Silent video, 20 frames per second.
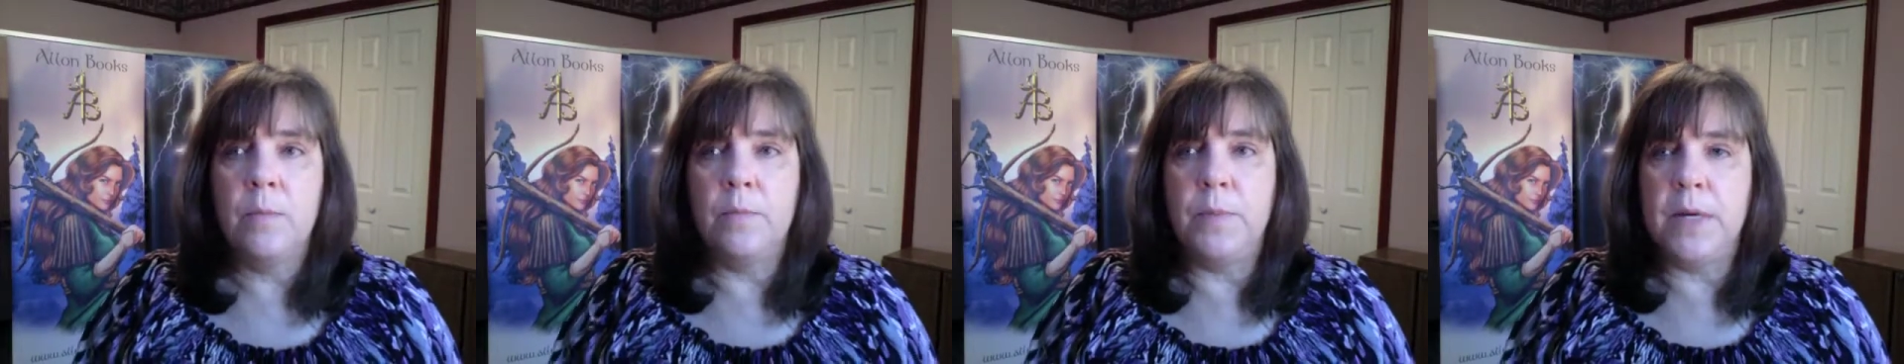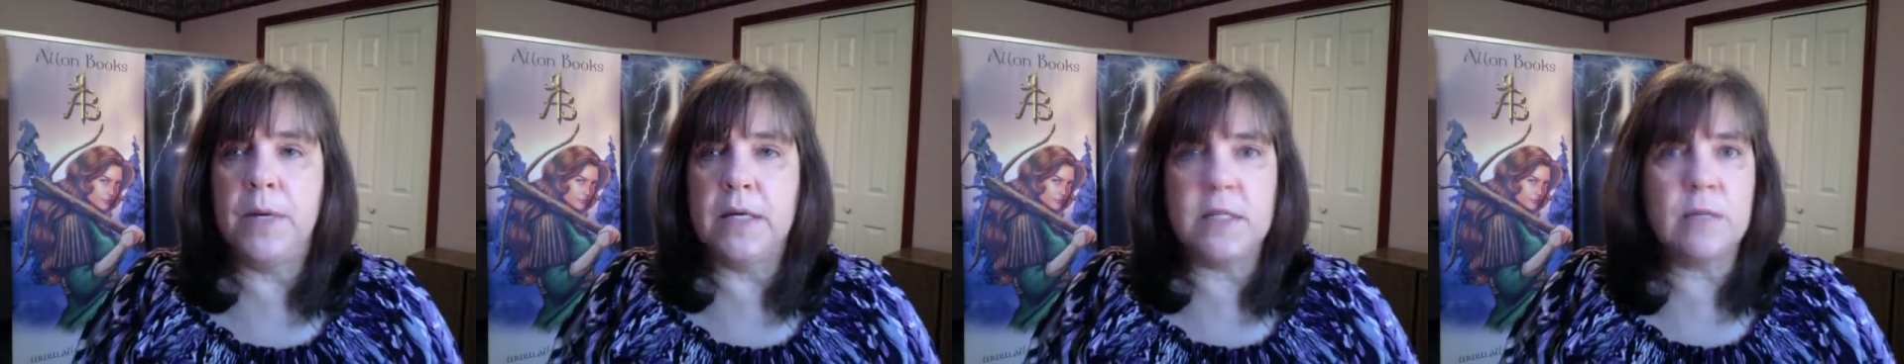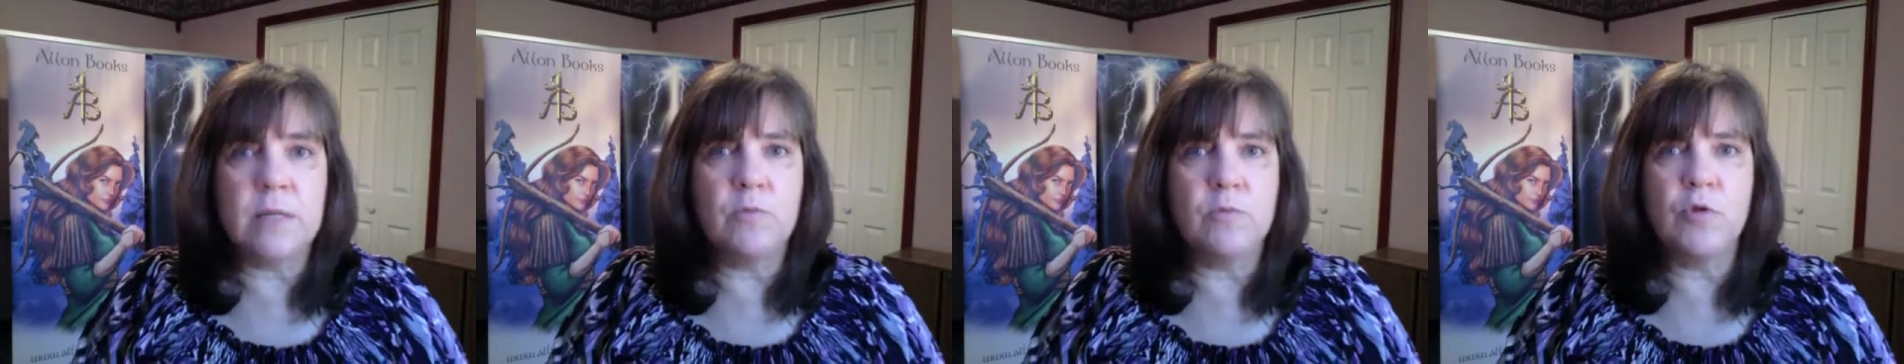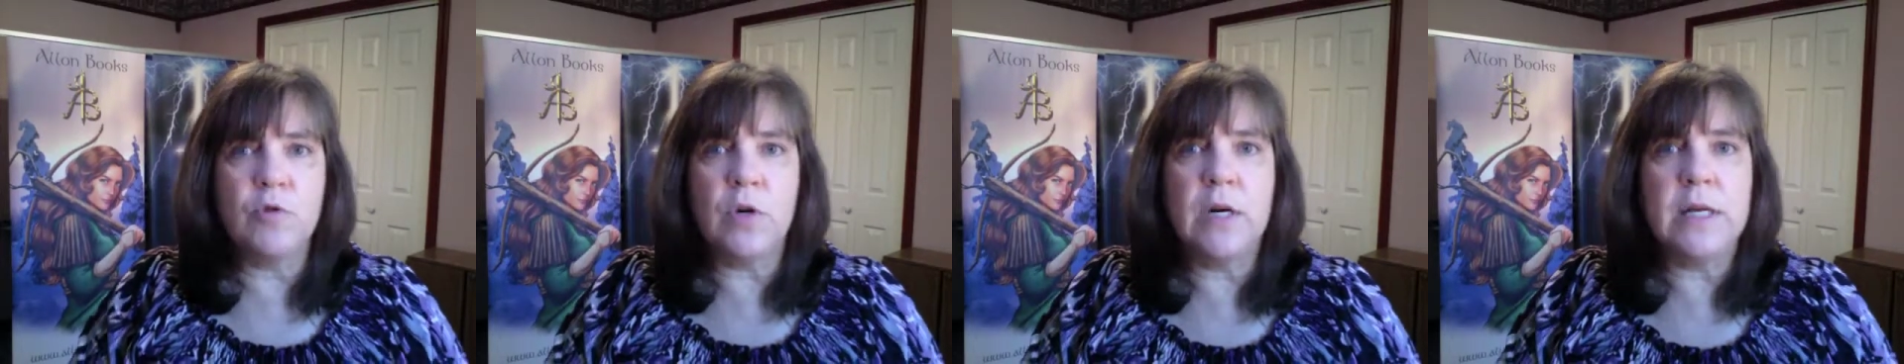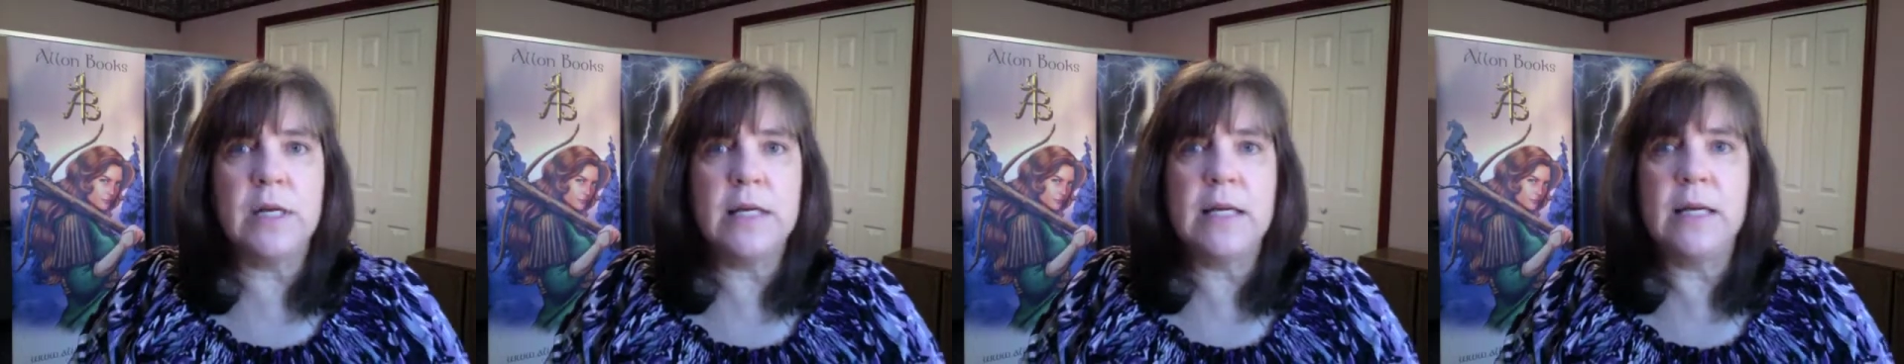because I'm
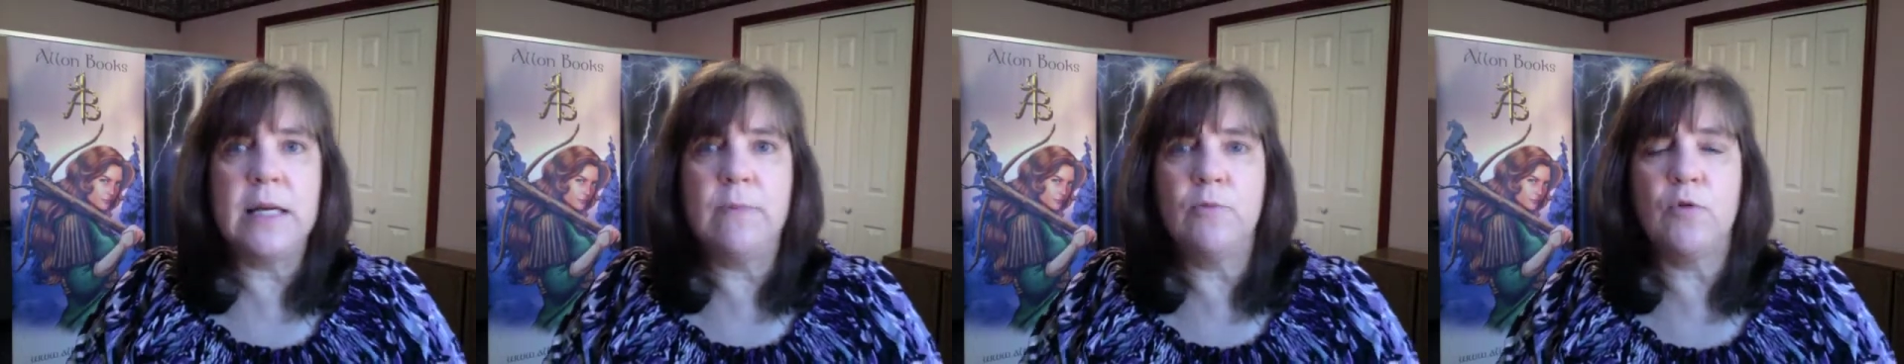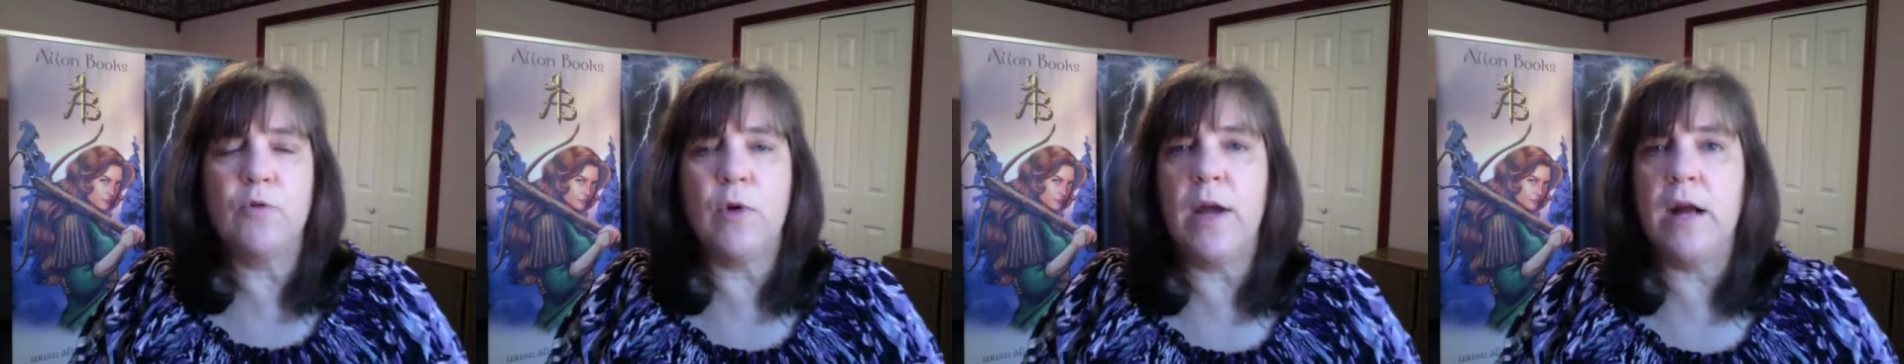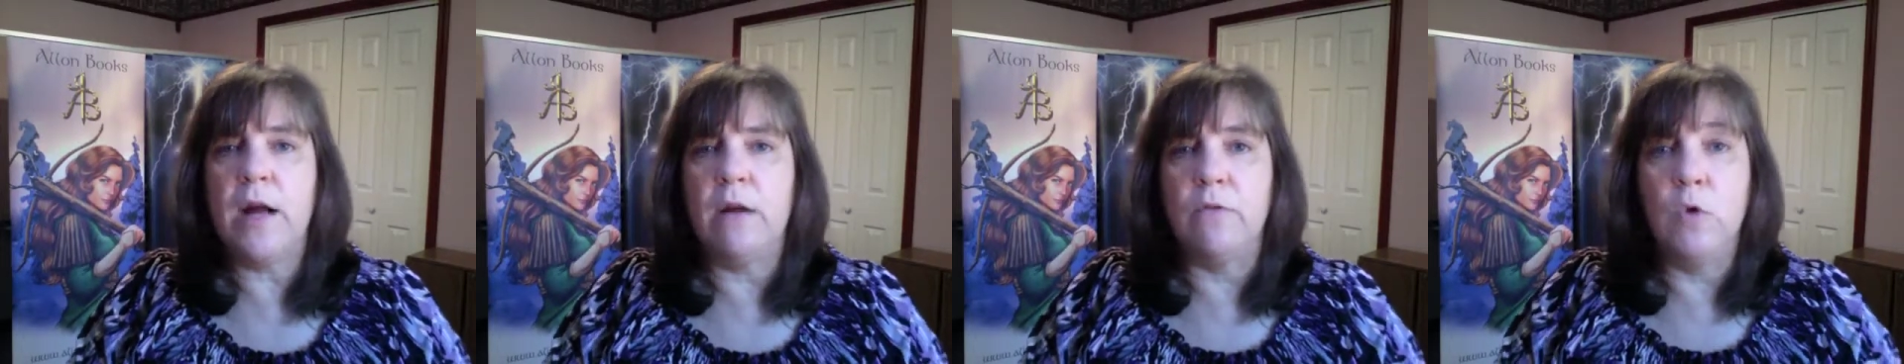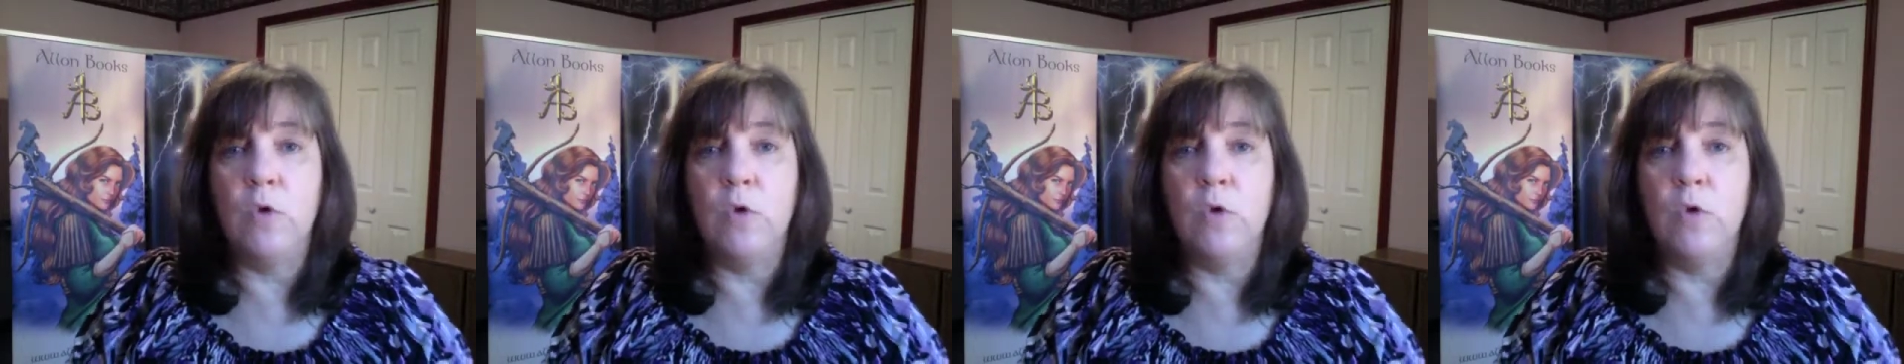trying to keep track of